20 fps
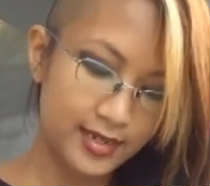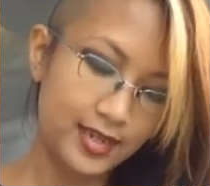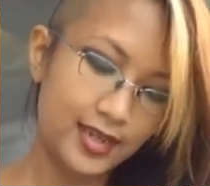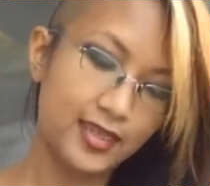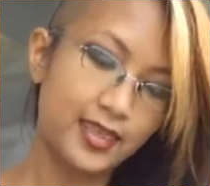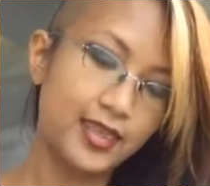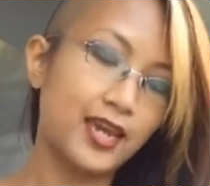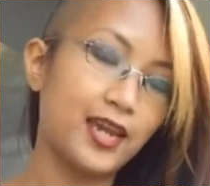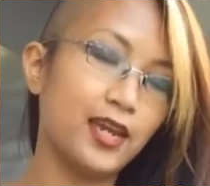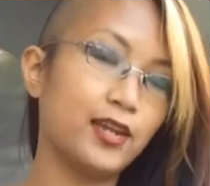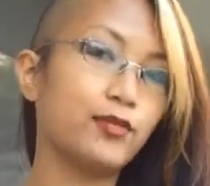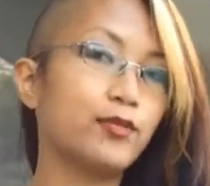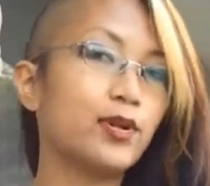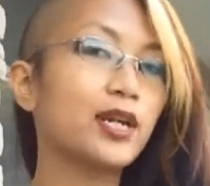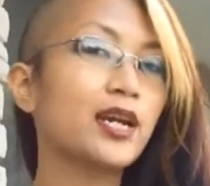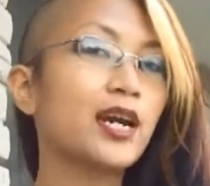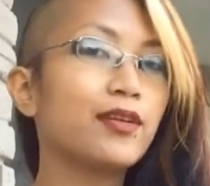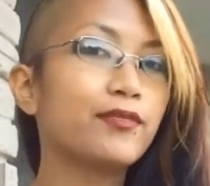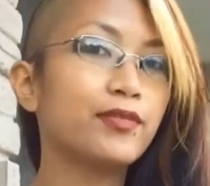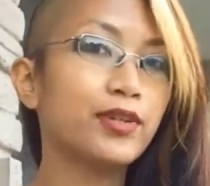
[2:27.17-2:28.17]
Then, what
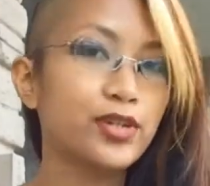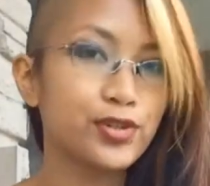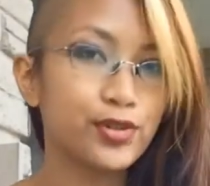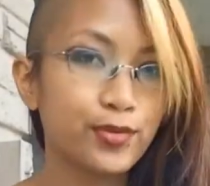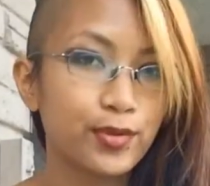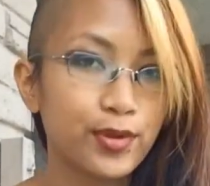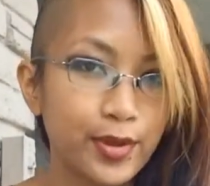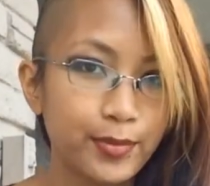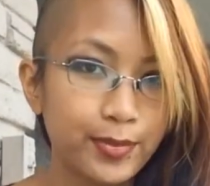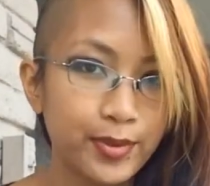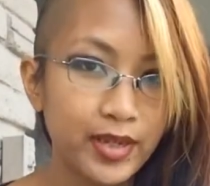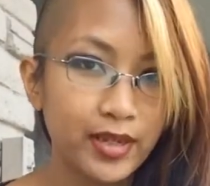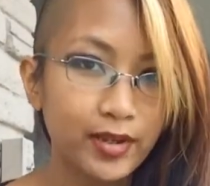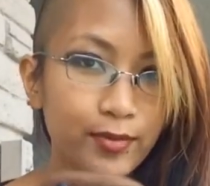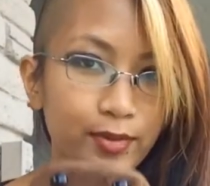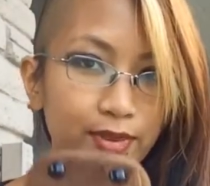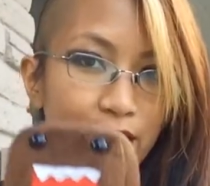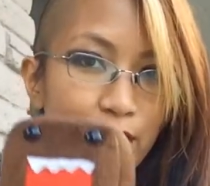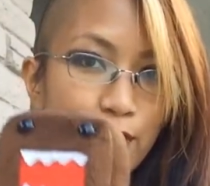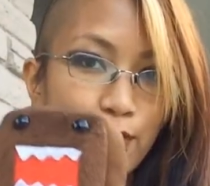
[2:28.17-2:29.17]
kind of Asian would I be
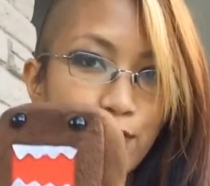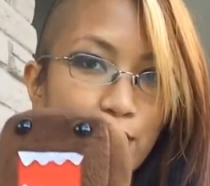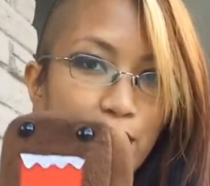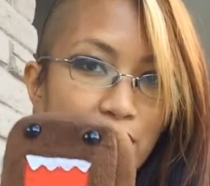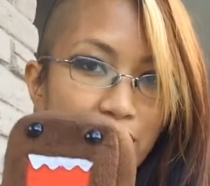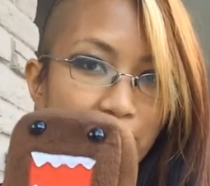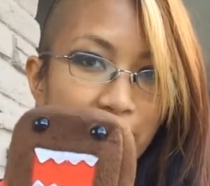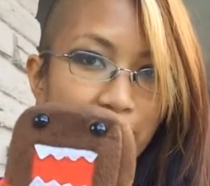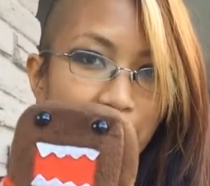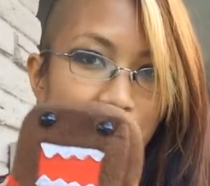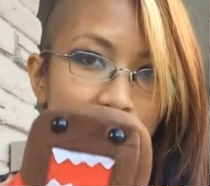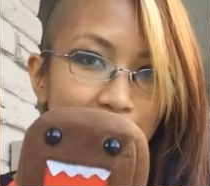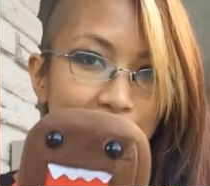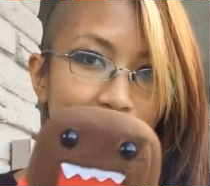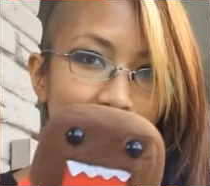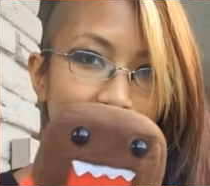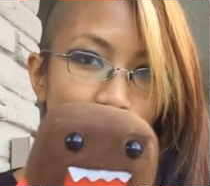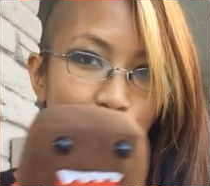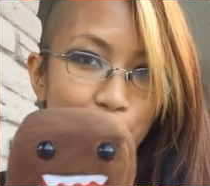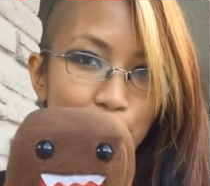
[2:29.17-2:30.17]
without walking
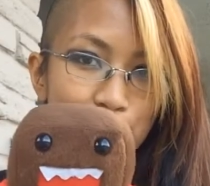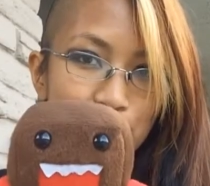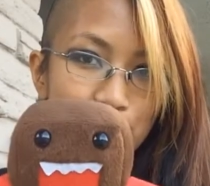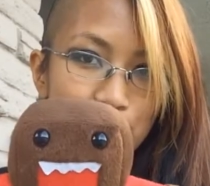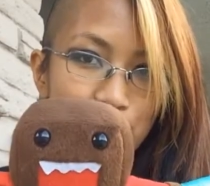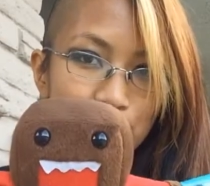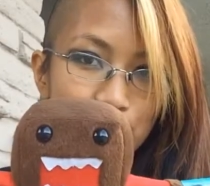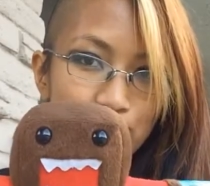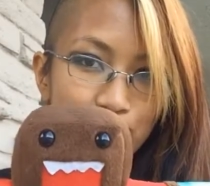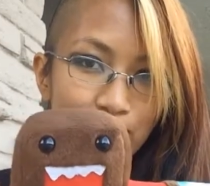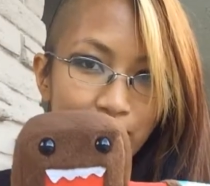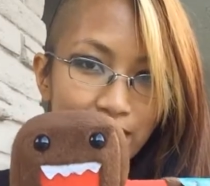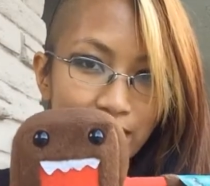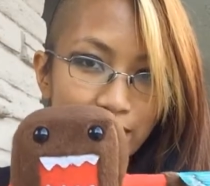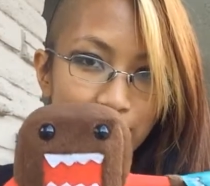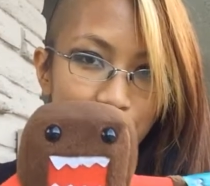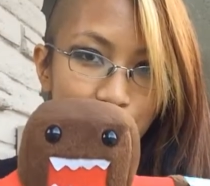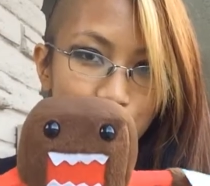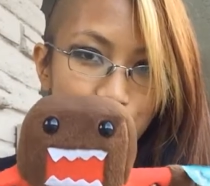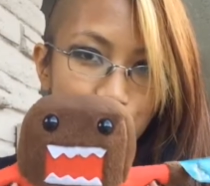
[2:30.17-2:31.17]
out with a
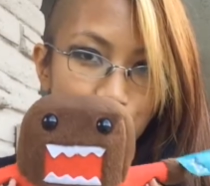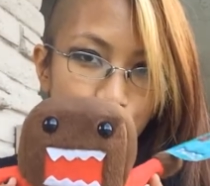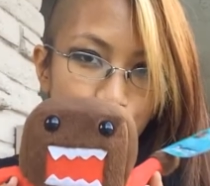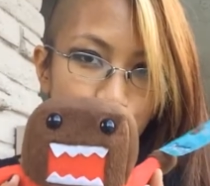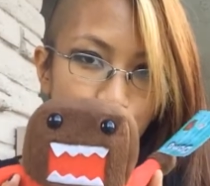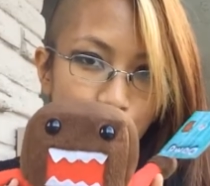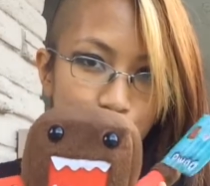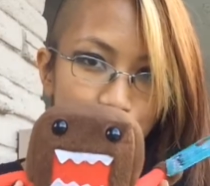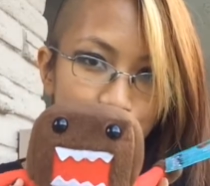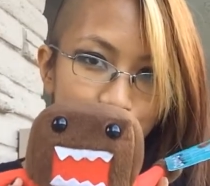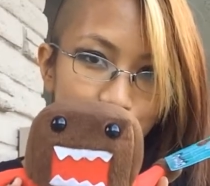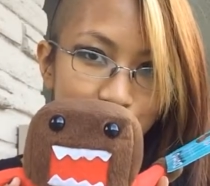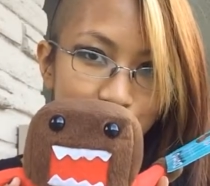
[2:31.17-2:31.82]
little Domo?